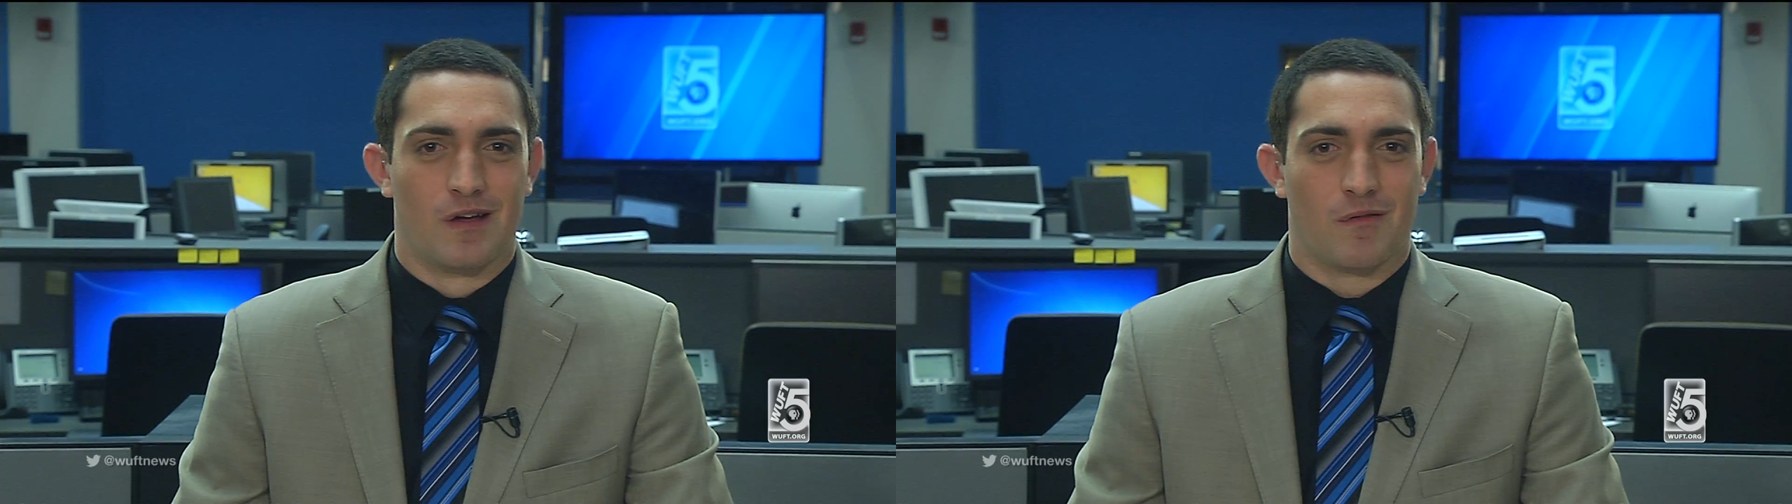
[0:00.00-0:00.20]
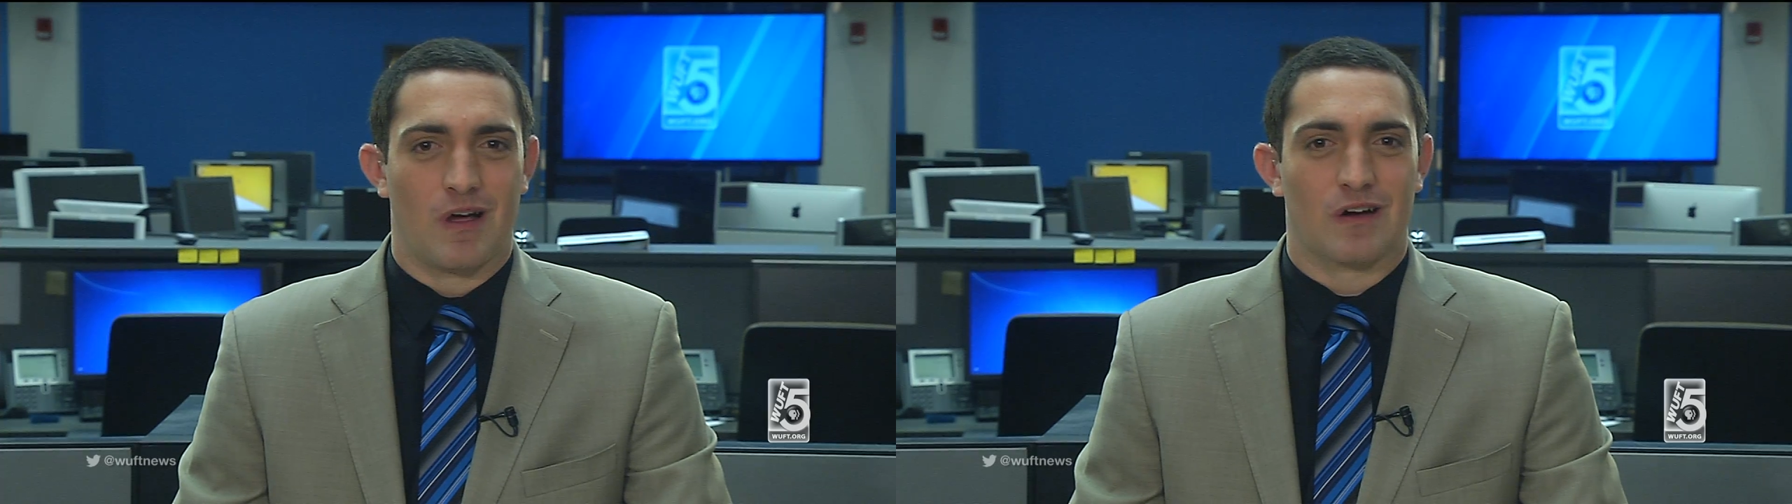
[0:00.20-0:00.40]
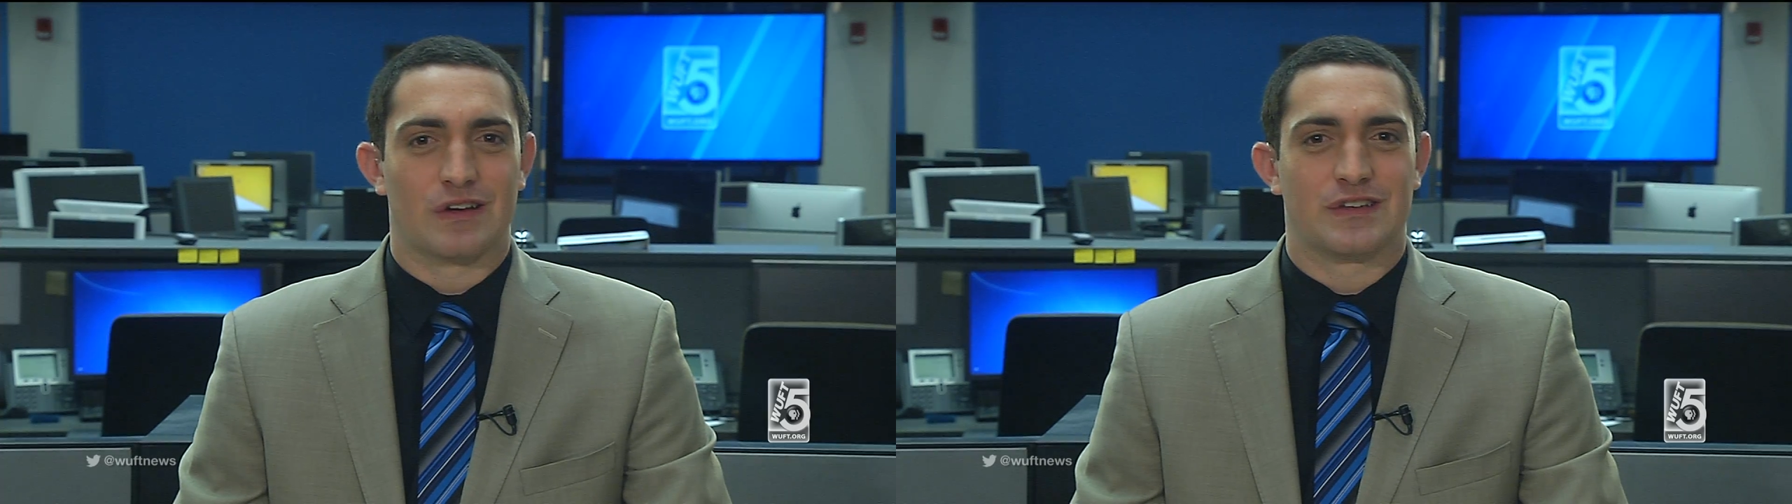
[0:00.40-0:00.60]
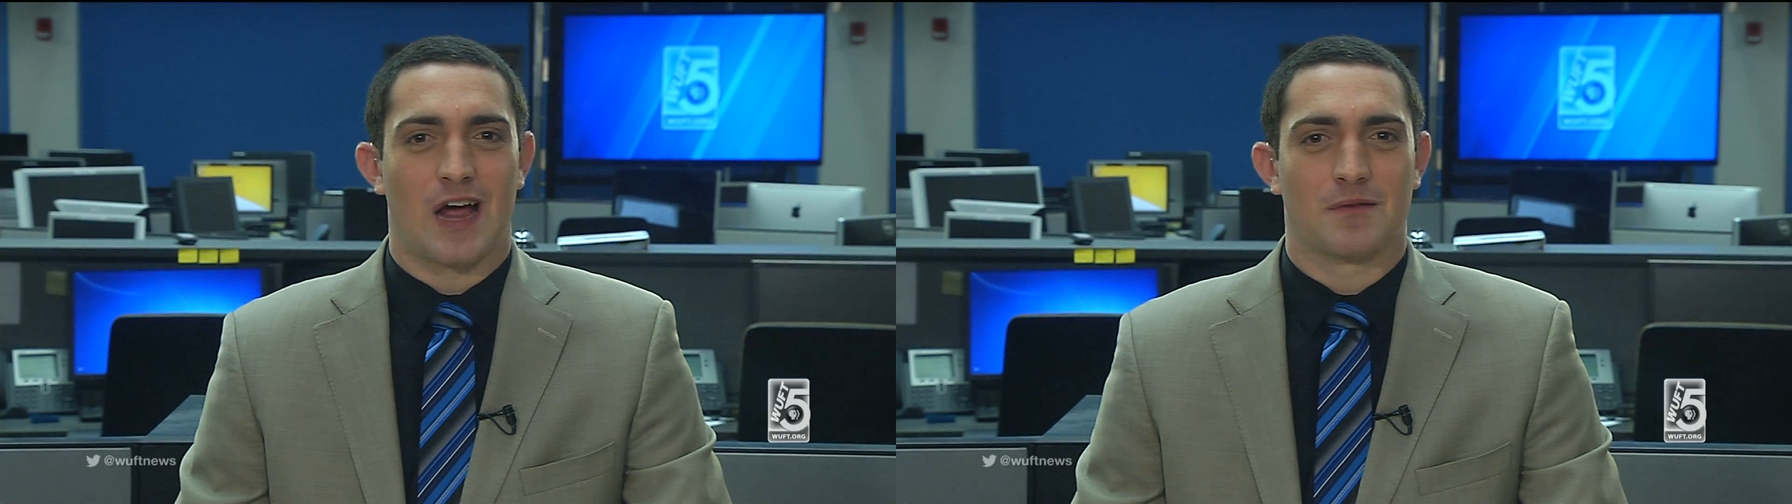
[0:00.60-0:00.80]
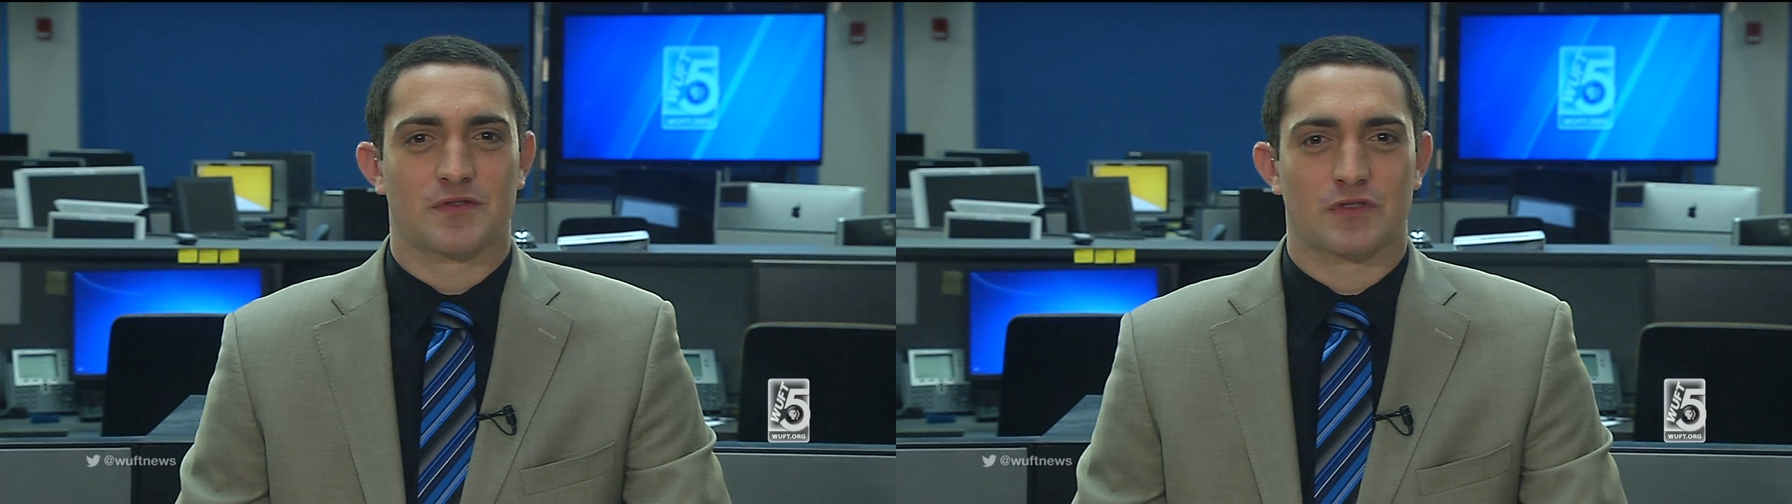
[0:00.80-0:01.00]
Well, good
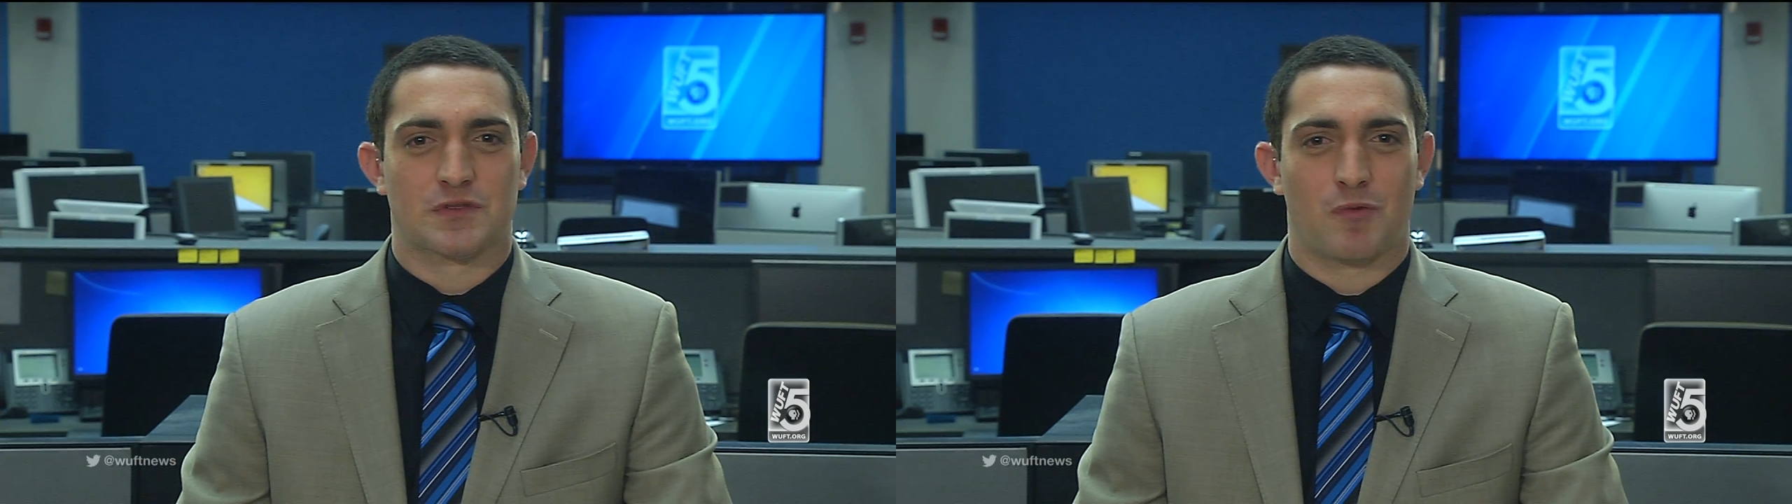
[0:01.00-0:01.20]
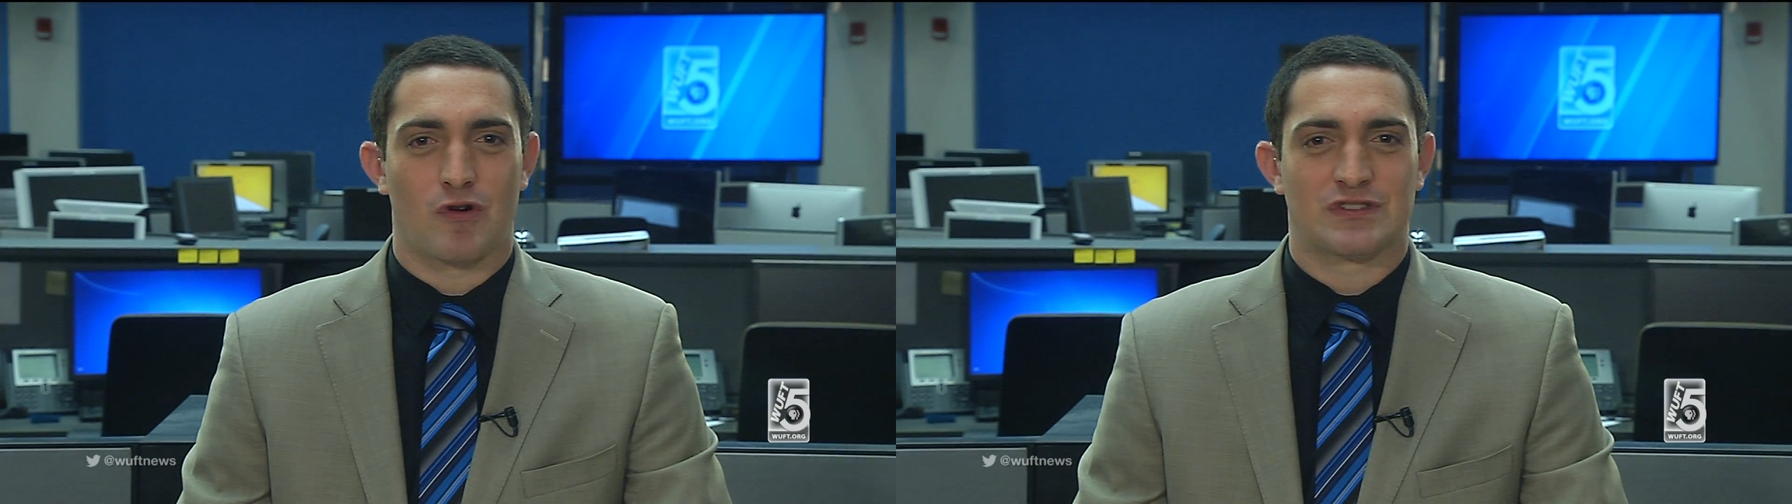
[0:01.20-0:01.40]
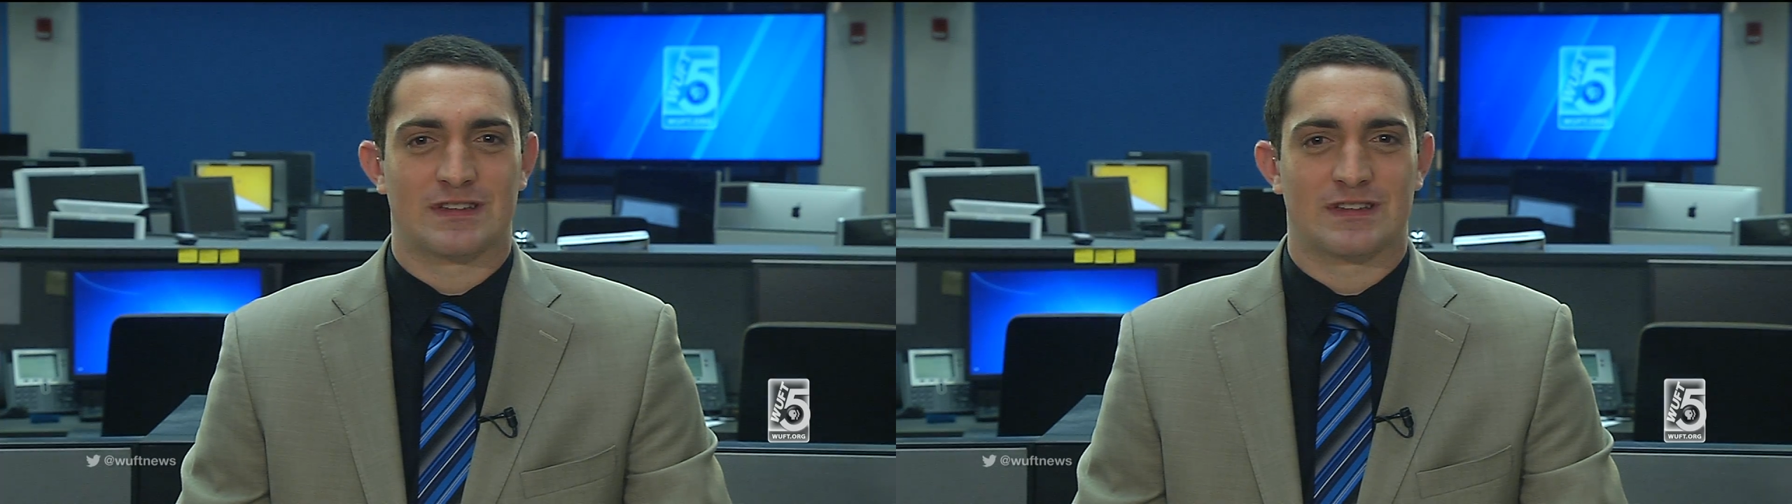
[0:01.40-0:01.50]
times for sports,